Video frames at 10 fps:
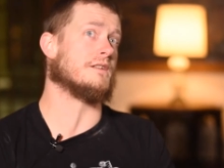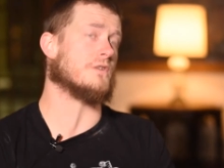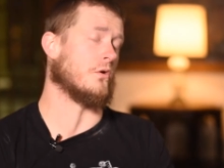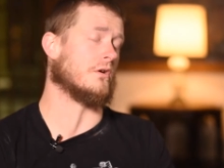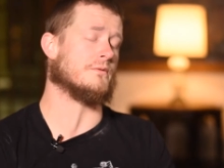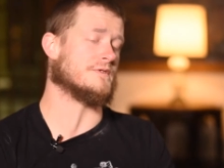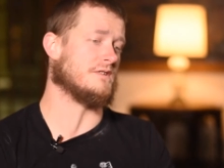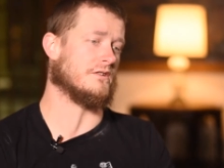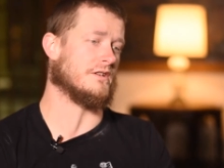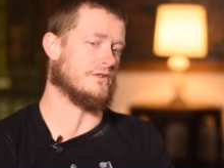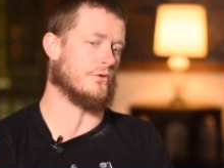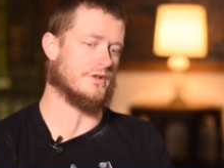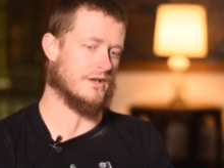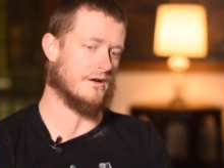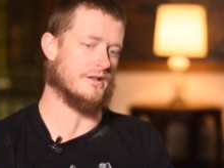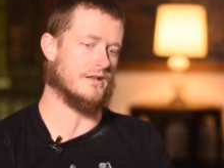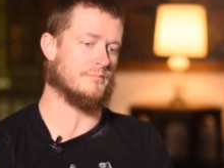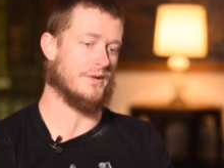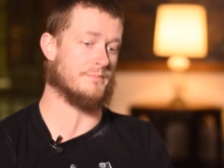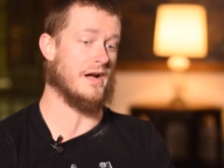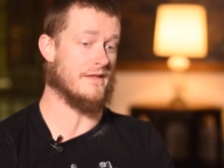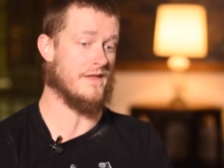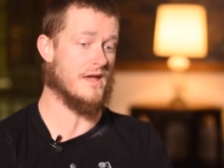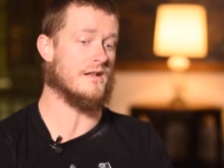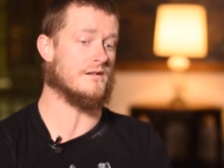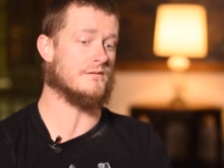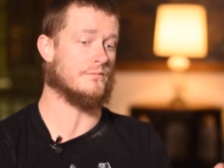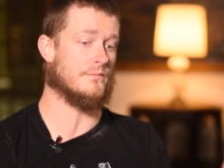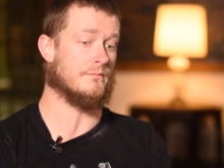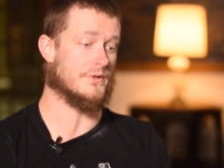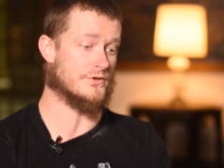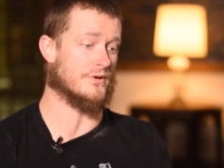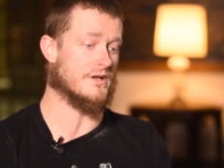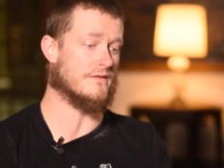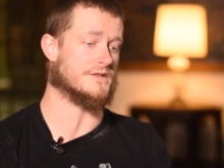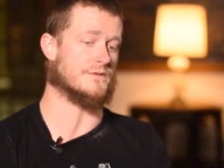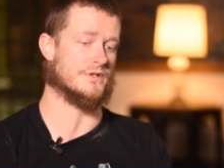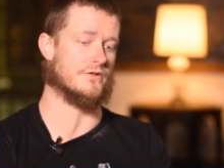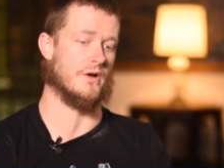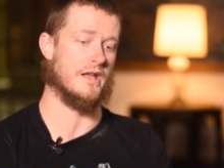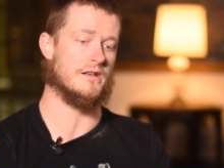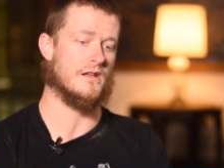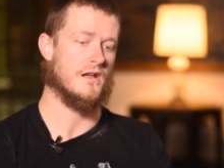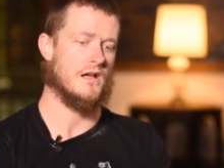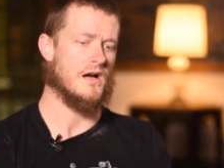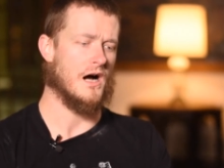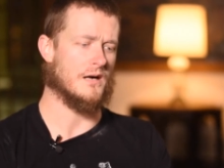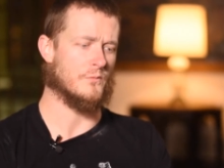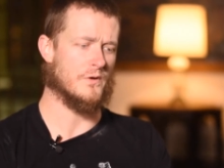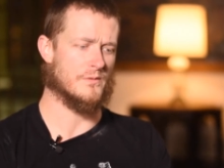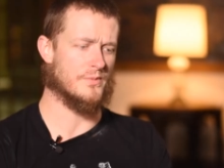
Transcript: its core, it was still indoor yarding, but by then, majority of us were trained. We were